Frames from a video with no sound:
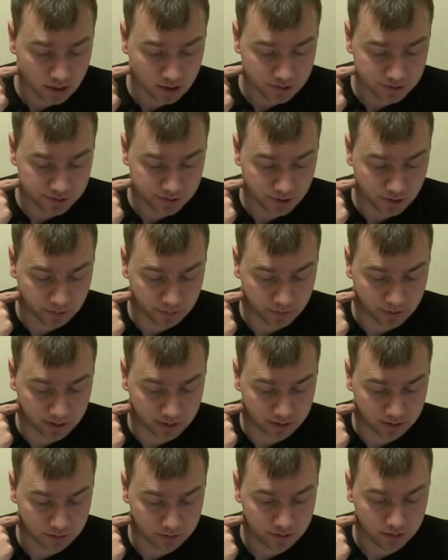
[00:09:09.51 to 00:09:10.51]

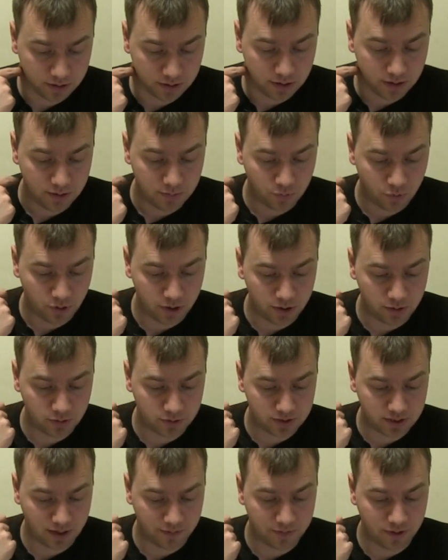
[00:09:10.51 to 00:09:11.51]
so pretty
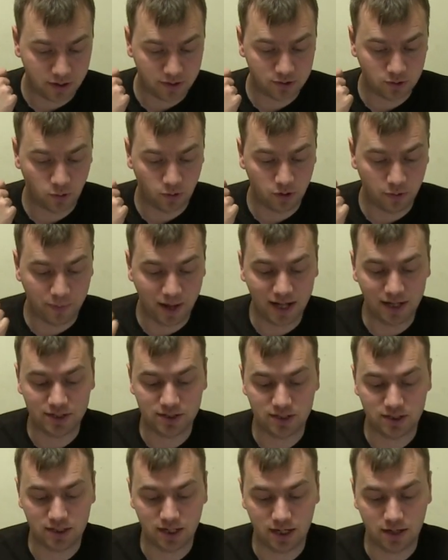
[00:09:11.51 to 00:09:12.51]
cool stuff there. So Ordo
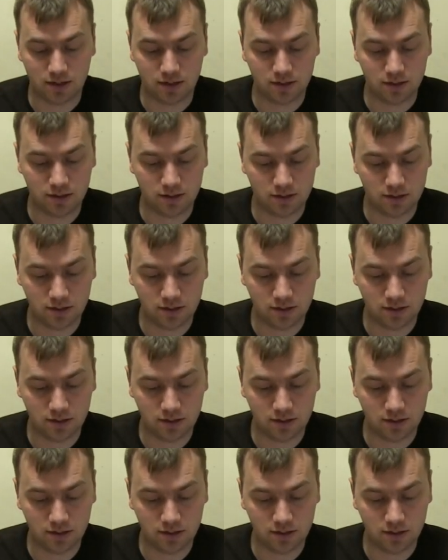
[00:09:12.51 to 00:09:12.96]
Malleus can take